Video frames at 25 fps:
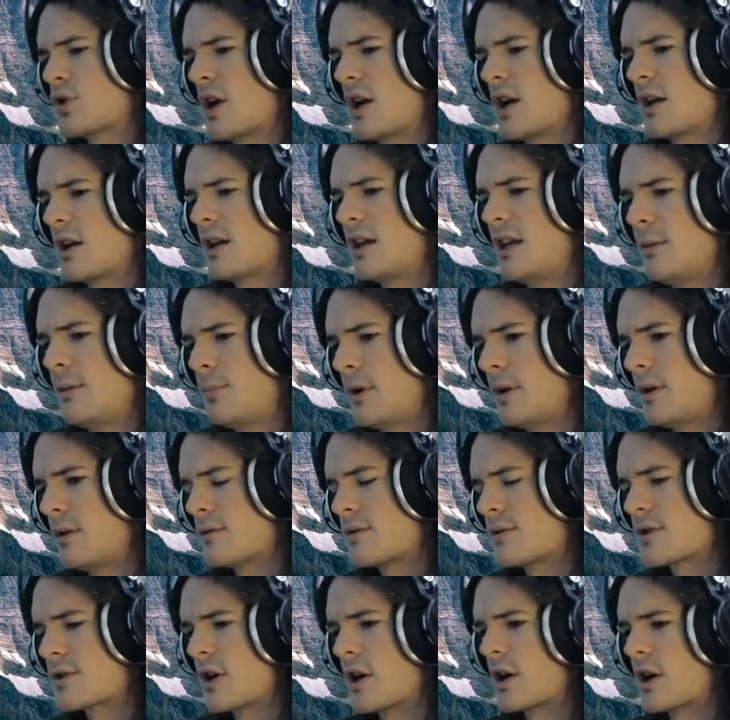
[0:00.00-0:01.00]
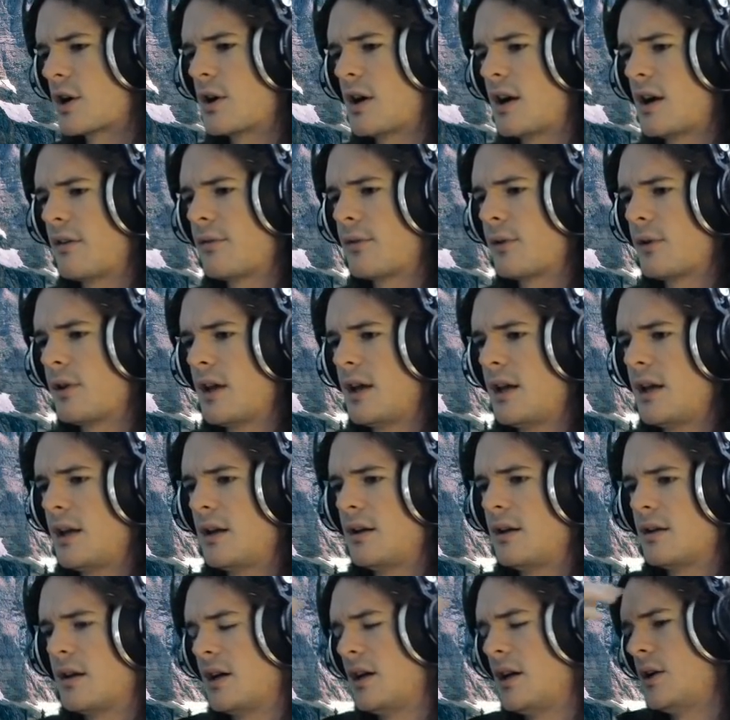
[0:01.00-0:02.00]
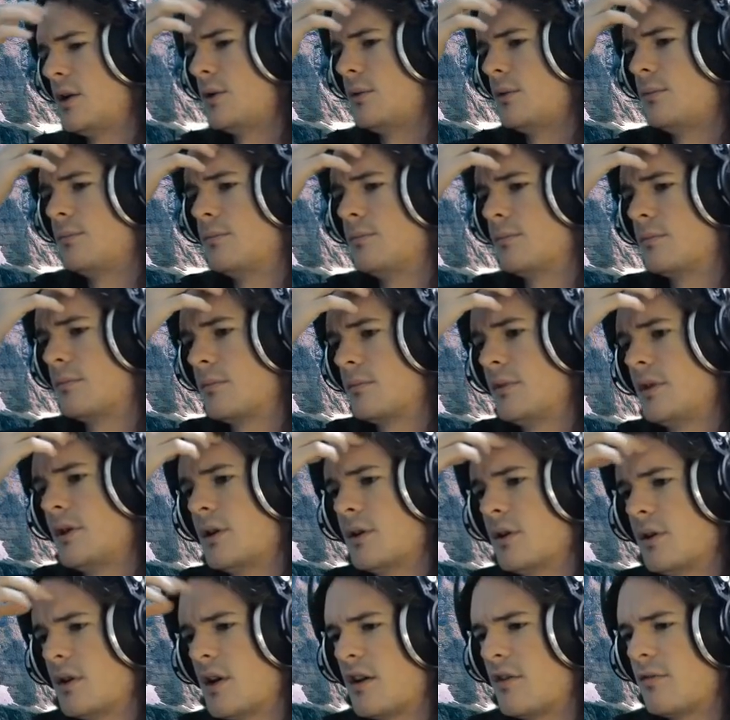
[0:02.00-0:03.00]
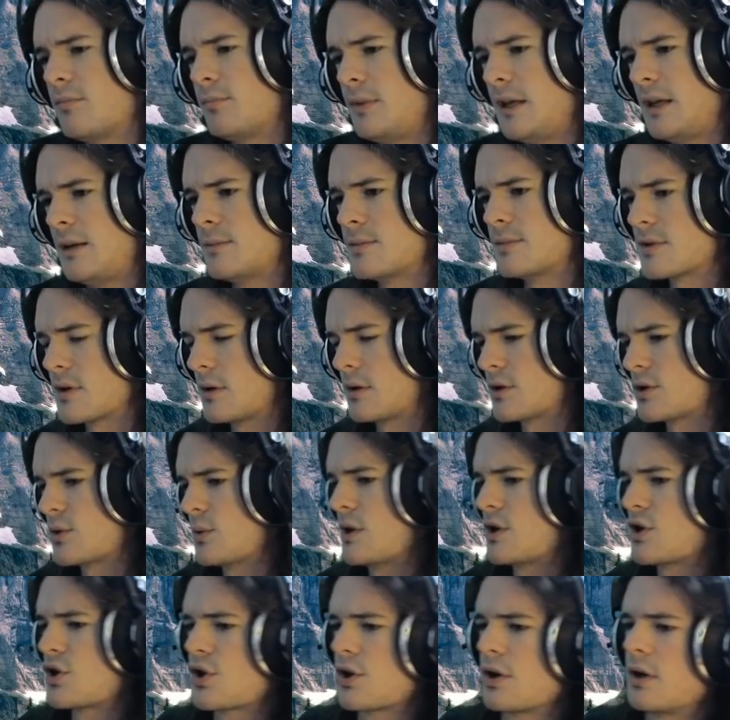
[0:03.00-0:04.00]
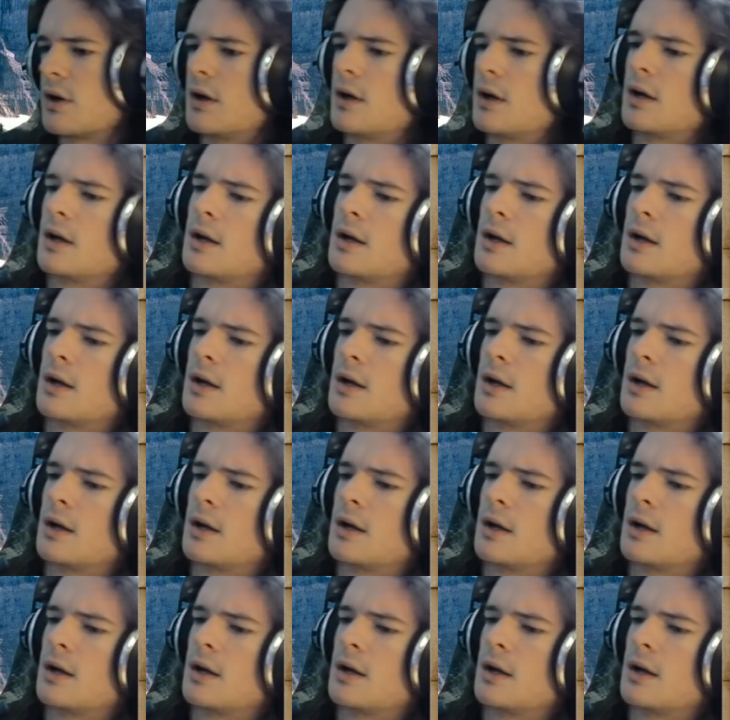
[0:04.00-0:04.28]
Try to keep it StarCraft related. I know there are a lot of memes on Twitch.